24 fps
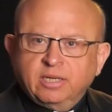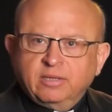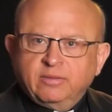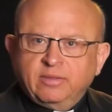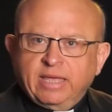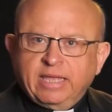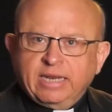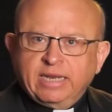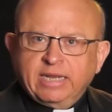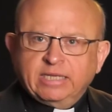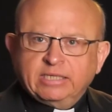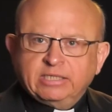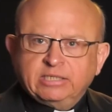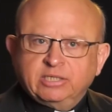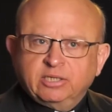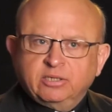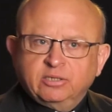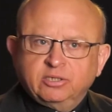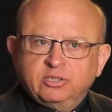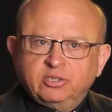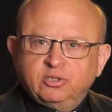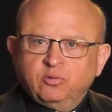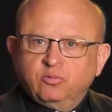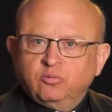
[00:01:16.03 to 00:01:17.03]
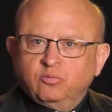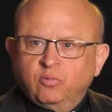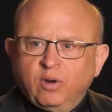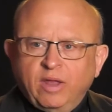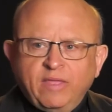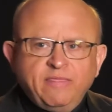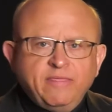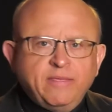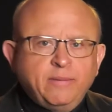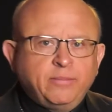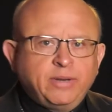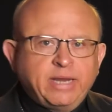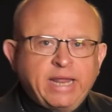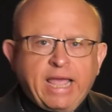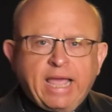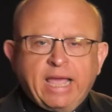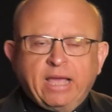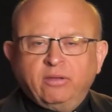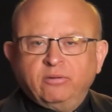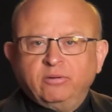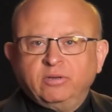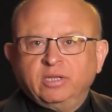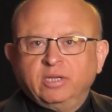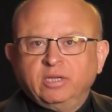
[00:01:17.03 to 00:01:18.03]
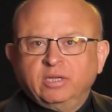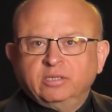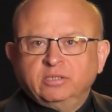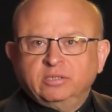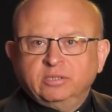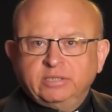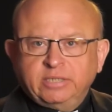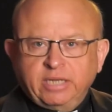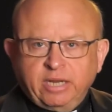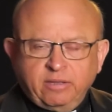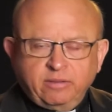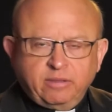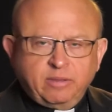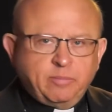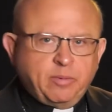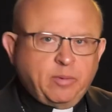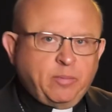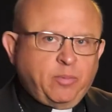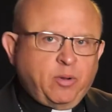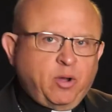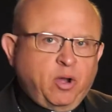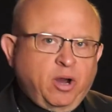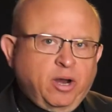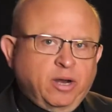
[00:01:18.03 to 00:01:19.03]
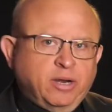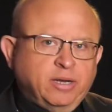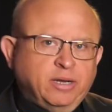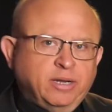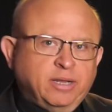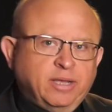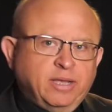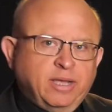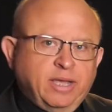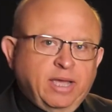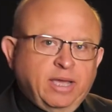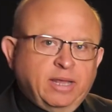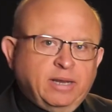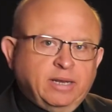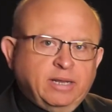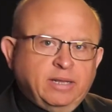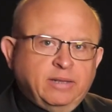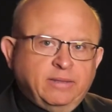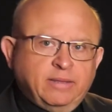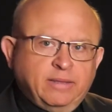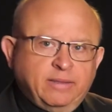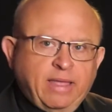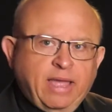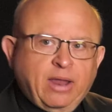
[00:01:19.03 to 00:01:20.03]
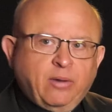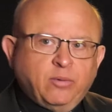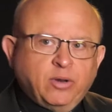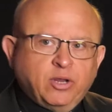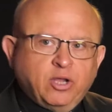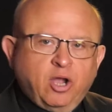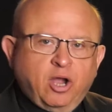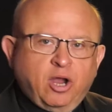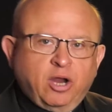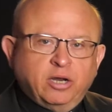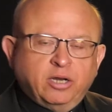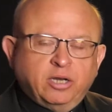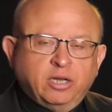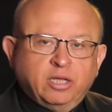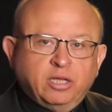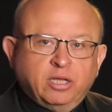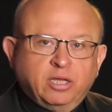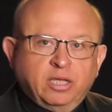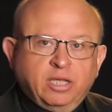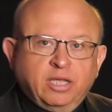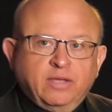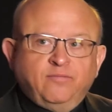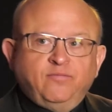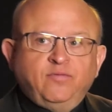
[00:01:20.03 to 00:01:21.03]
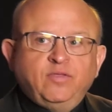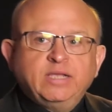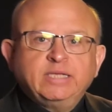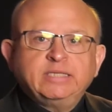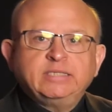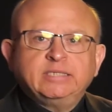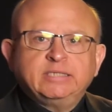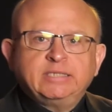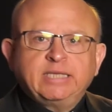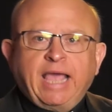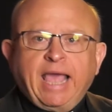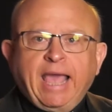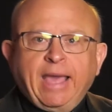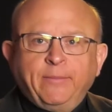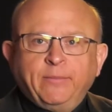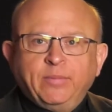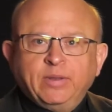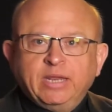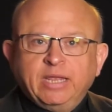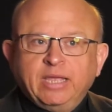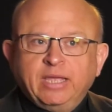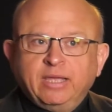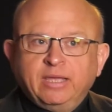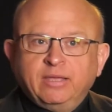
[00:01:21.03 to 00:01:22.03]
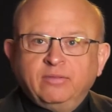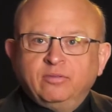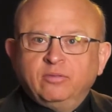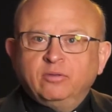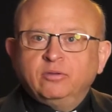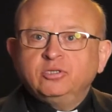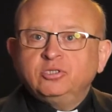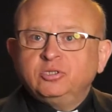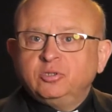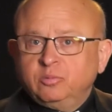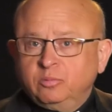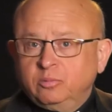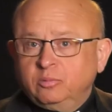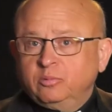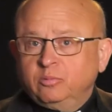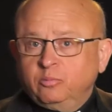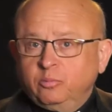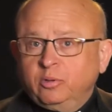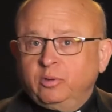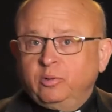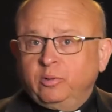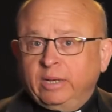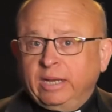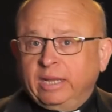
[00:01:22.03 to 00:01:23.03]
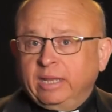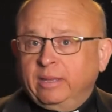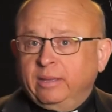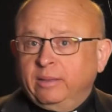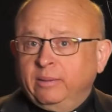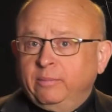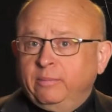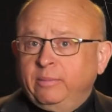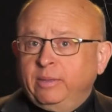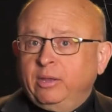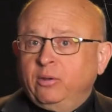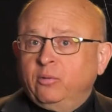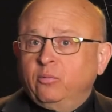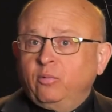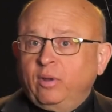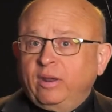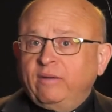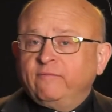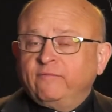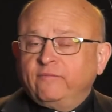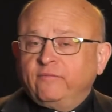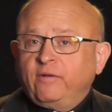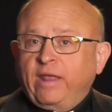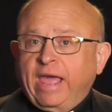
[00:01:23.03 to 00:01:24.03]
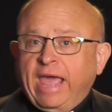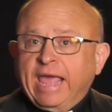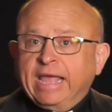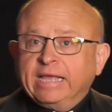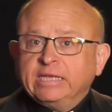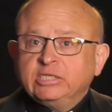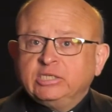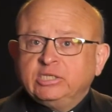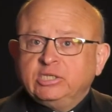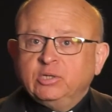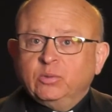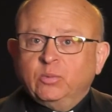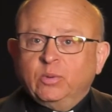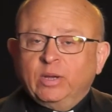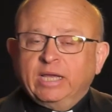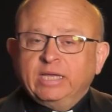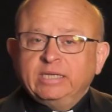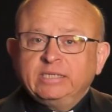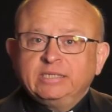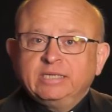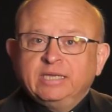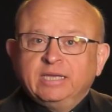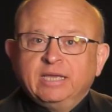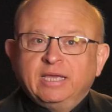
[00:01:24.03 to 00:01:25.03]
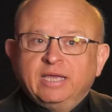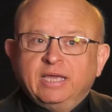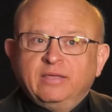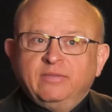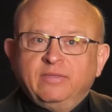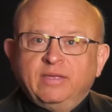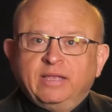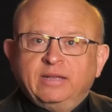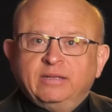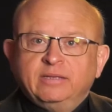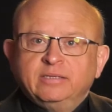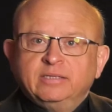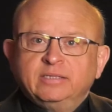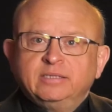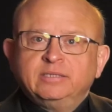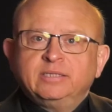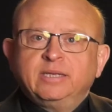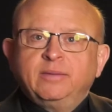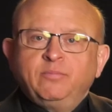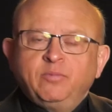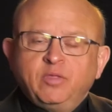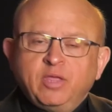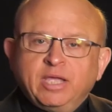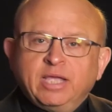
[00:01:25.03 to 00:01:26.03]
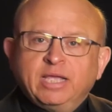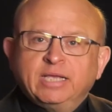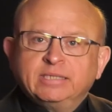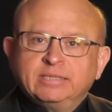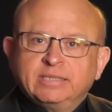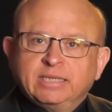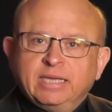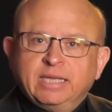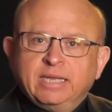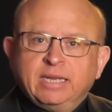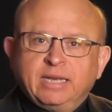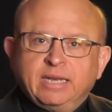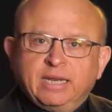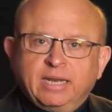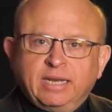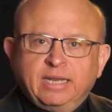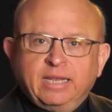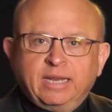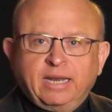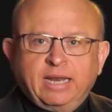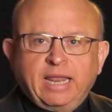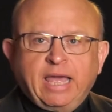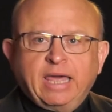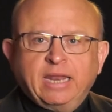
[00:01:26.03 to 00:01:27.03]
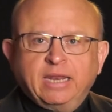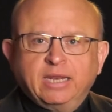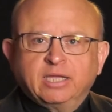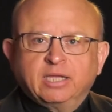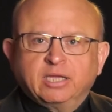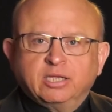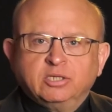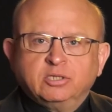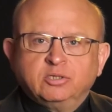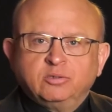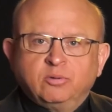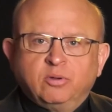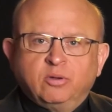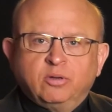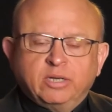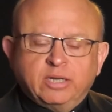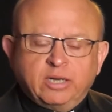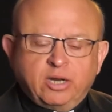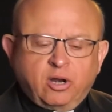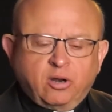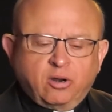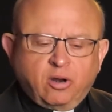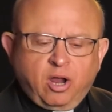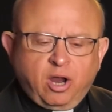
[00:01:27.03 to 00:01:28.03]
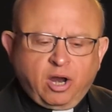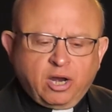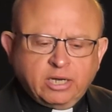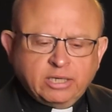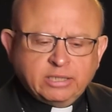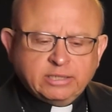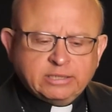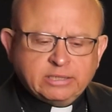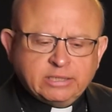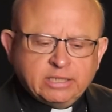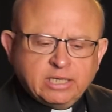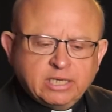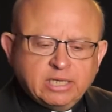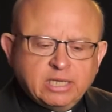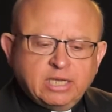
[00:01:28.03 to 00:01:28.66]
That is, to run them down, to tear them apart. And in that regard, if this is happening, those should really be red flags to us that something is getting a little out of control in our hearts.